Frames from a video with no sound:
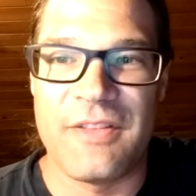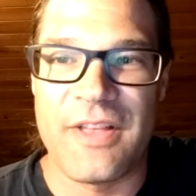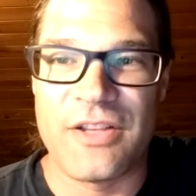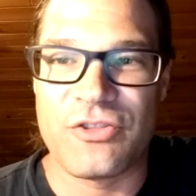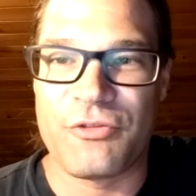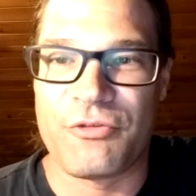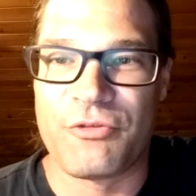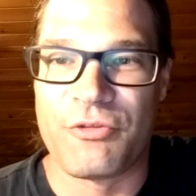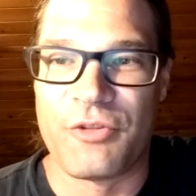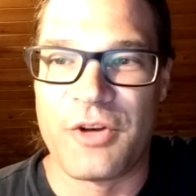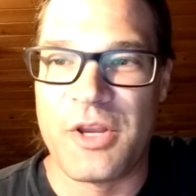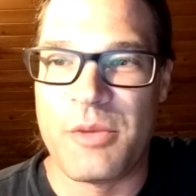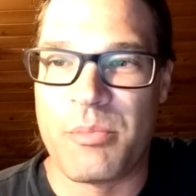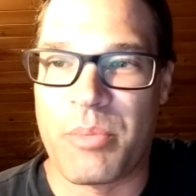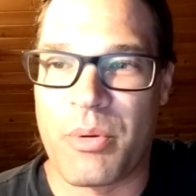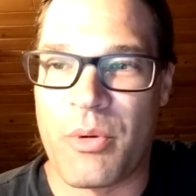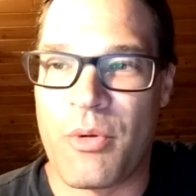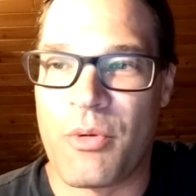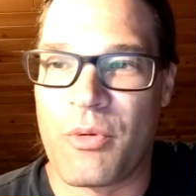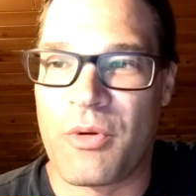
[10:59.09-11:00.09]
That's a free
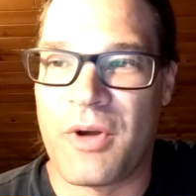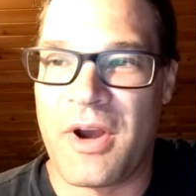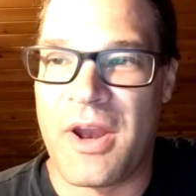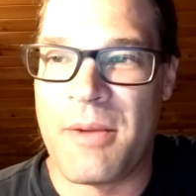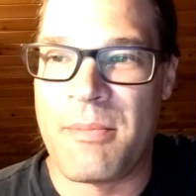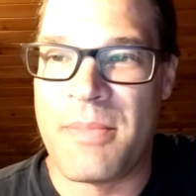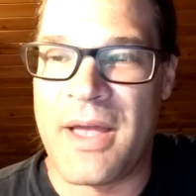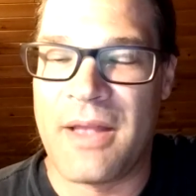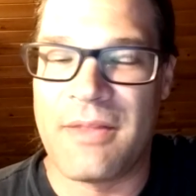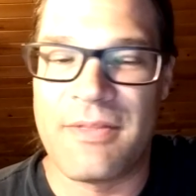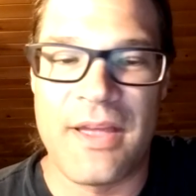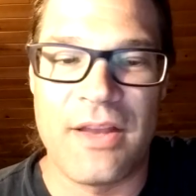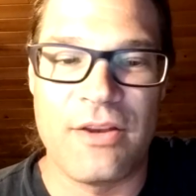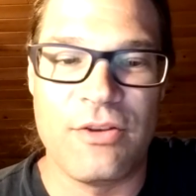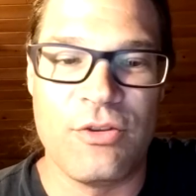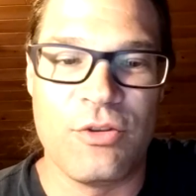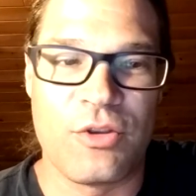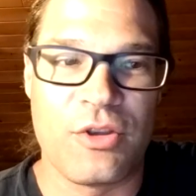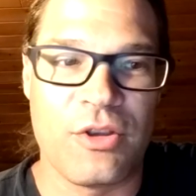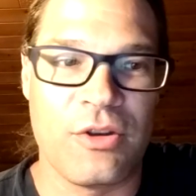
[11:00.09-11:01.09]
program
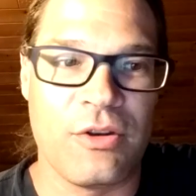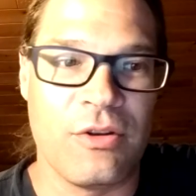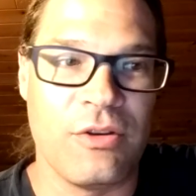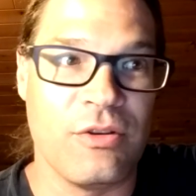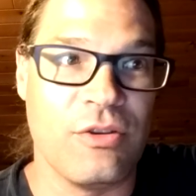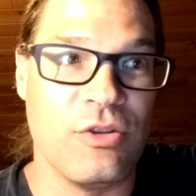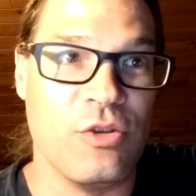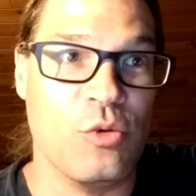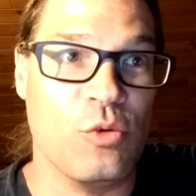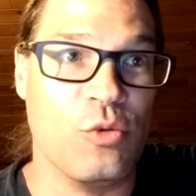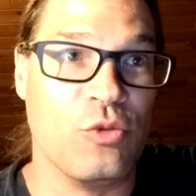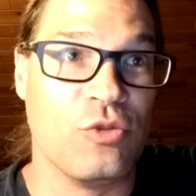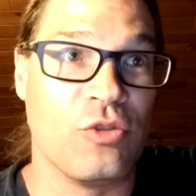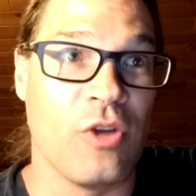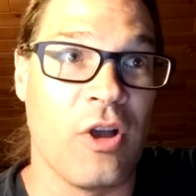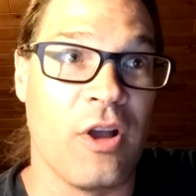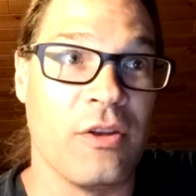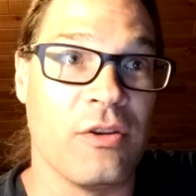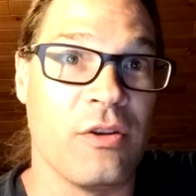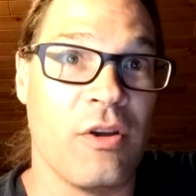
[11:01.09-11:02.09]
that you can use
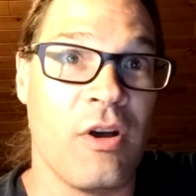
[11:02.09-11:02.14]
on